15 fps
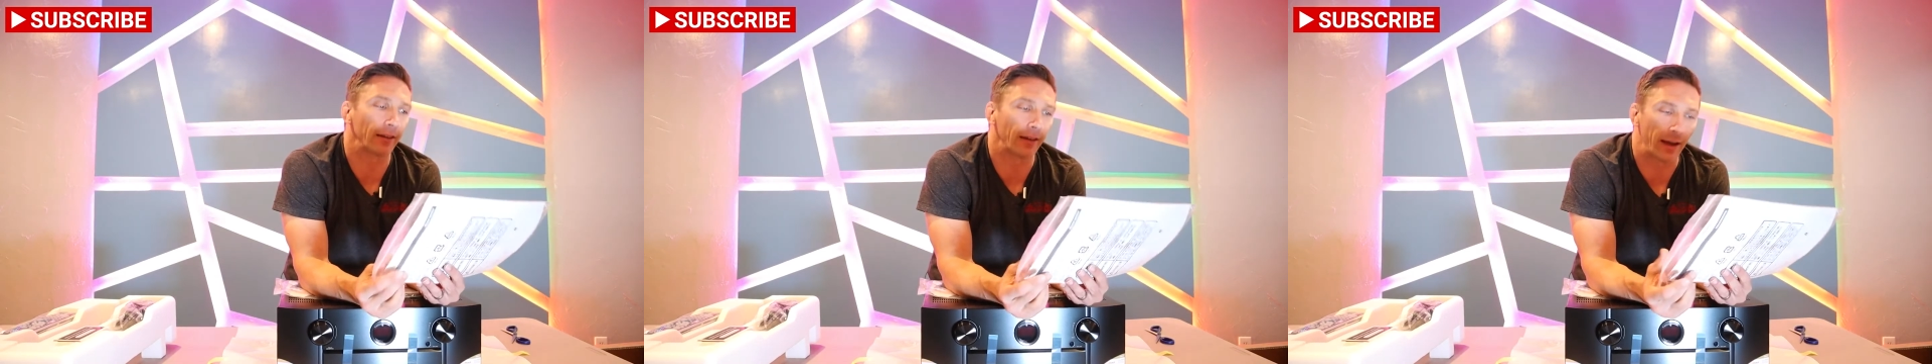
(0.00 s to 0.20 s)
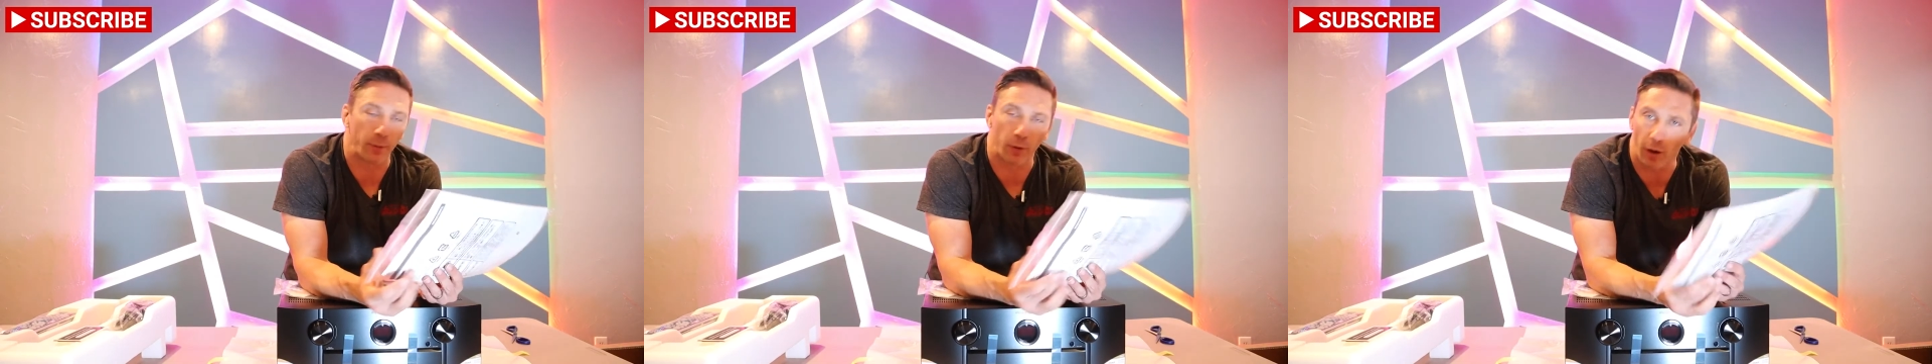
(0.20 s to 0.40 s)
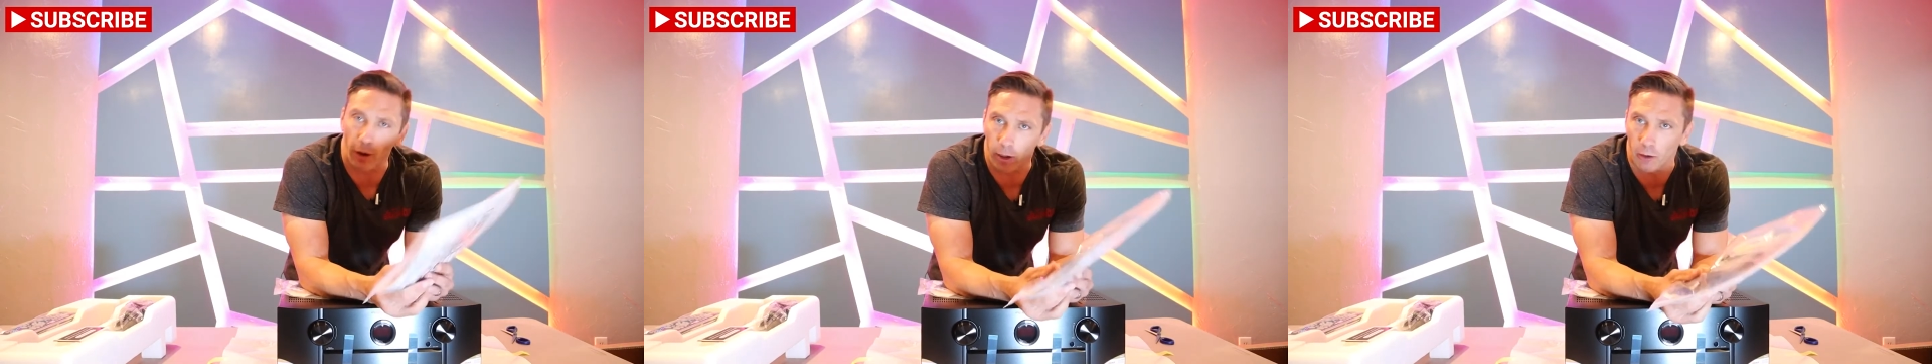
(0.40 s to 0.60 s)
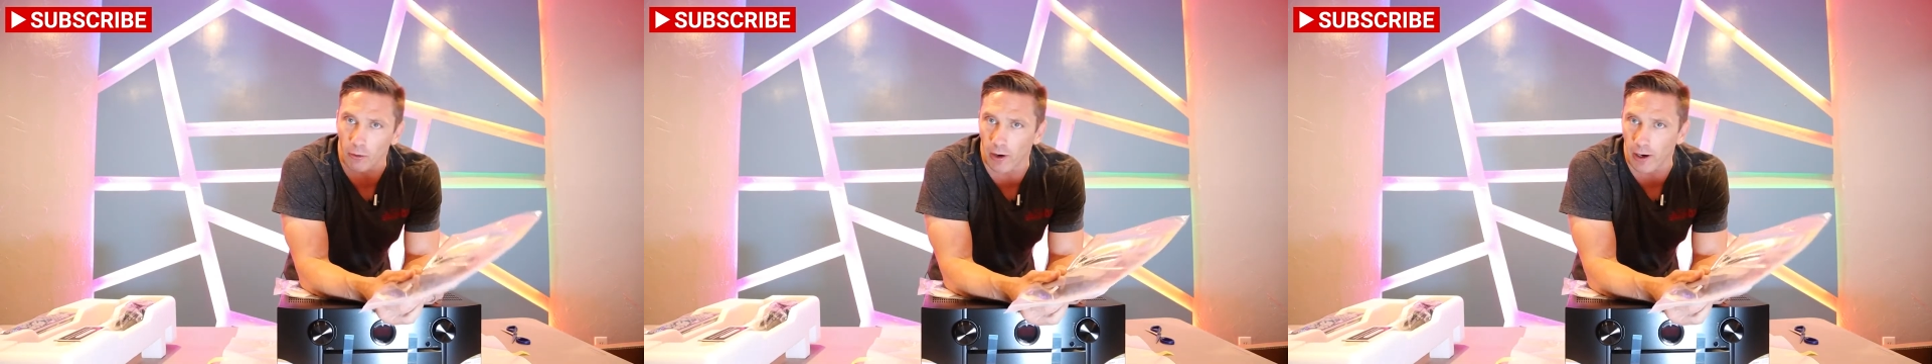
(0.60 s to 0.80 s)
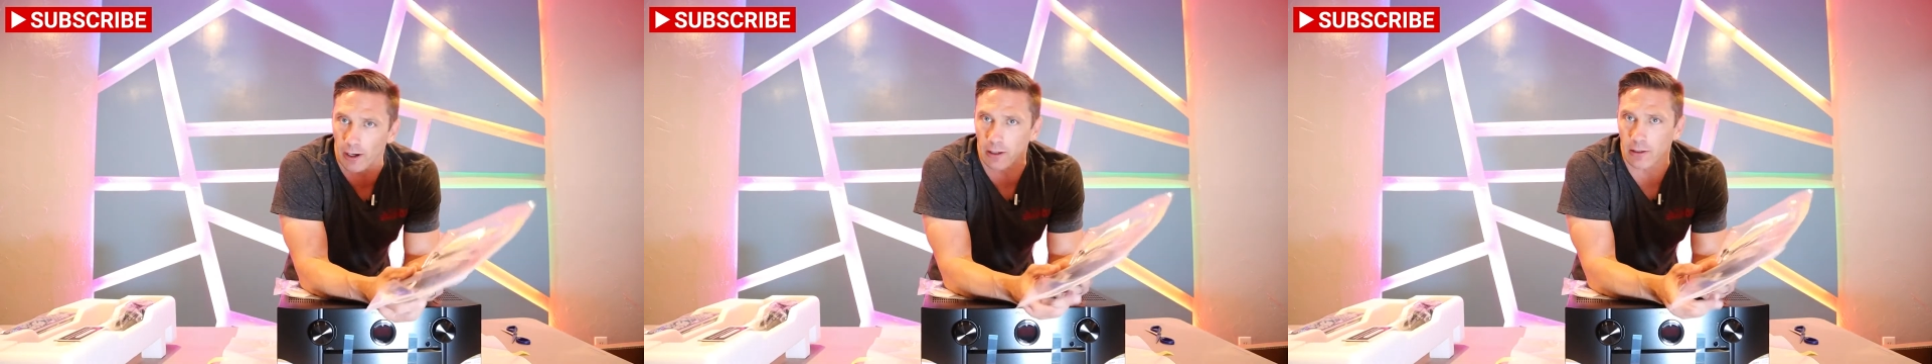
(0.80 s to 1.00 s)
label all your
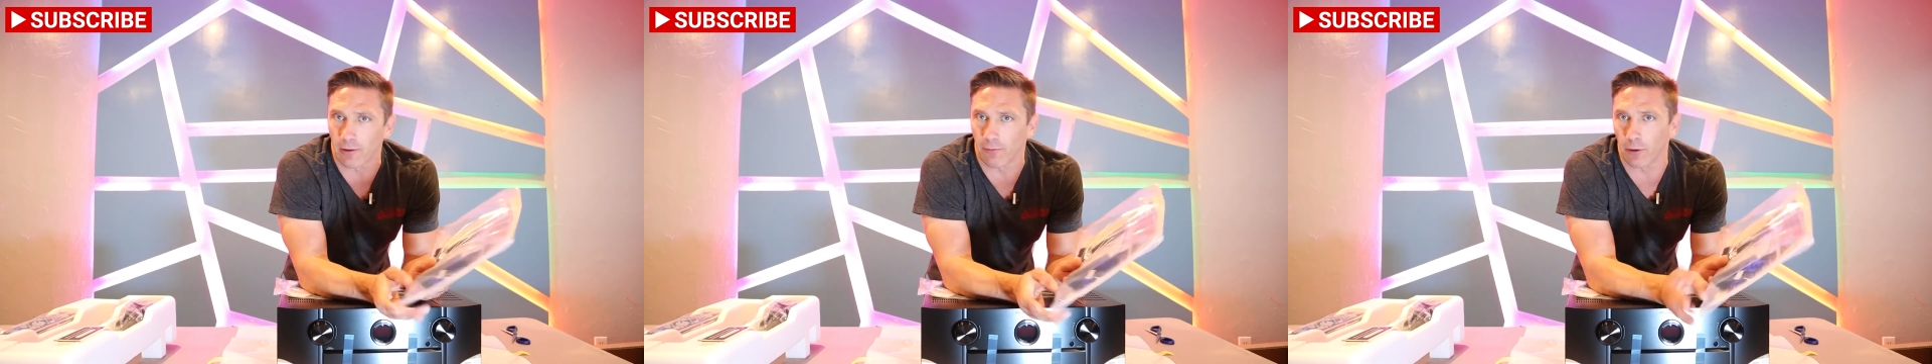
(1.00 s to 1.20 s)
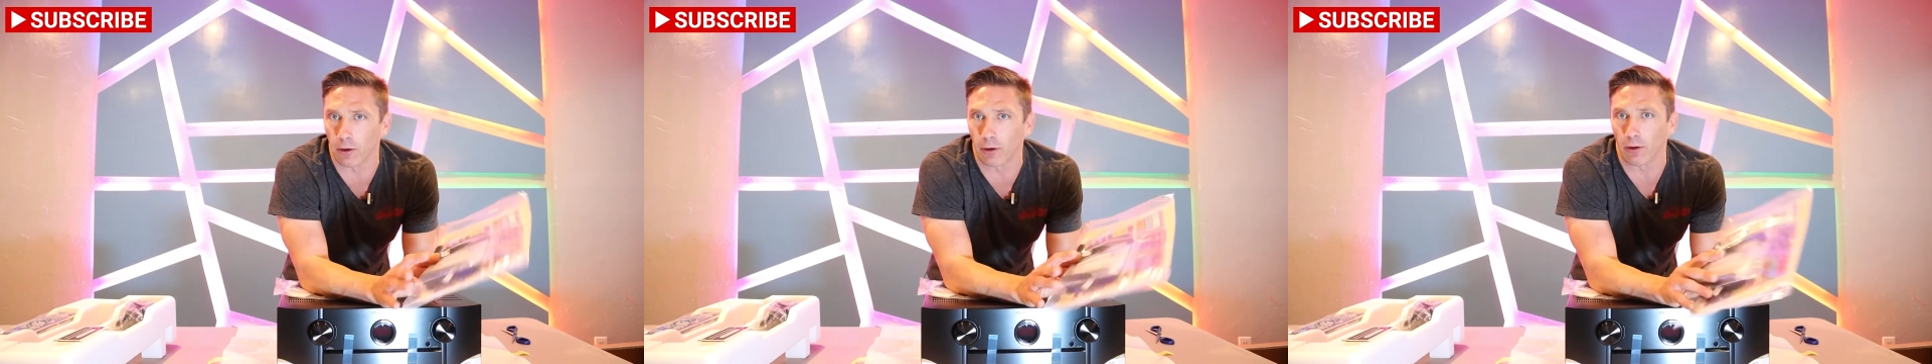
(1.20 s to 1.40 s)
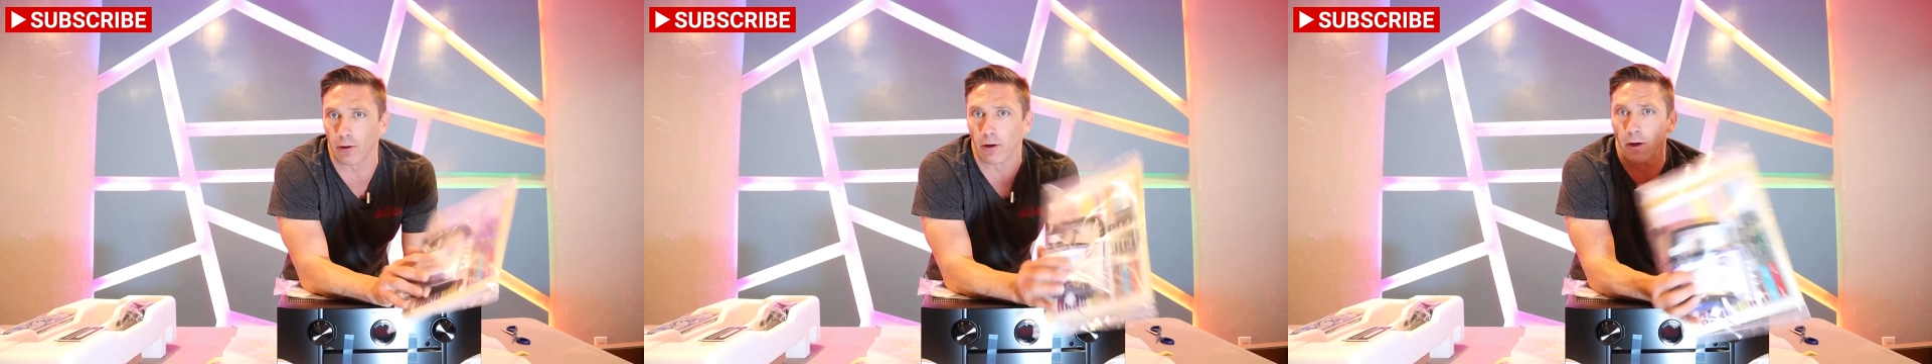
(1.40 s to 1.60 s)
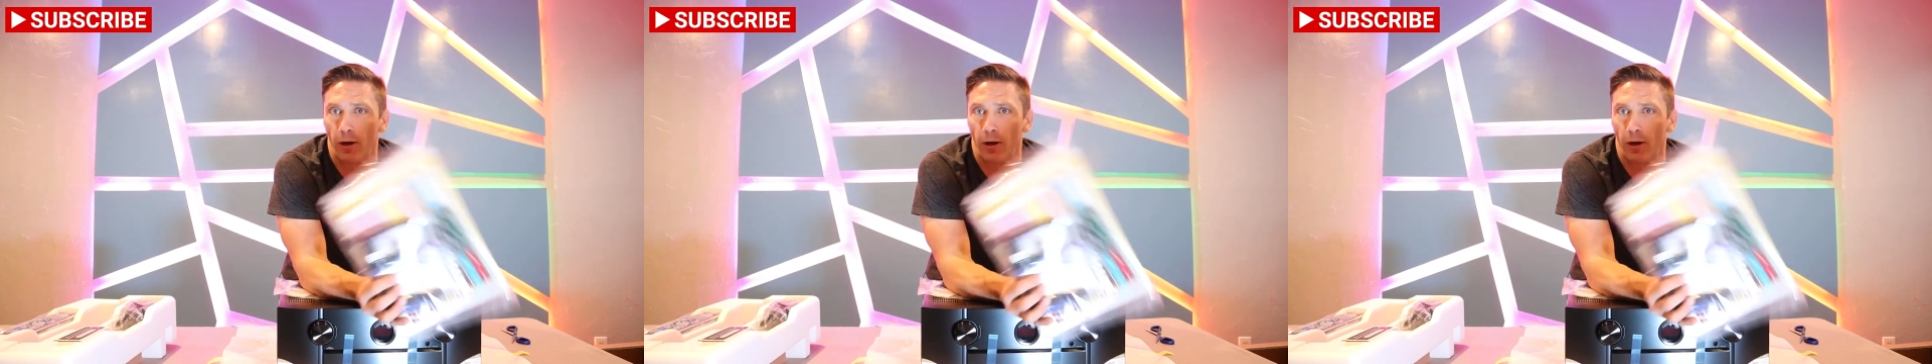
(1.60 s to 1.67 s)
wires if you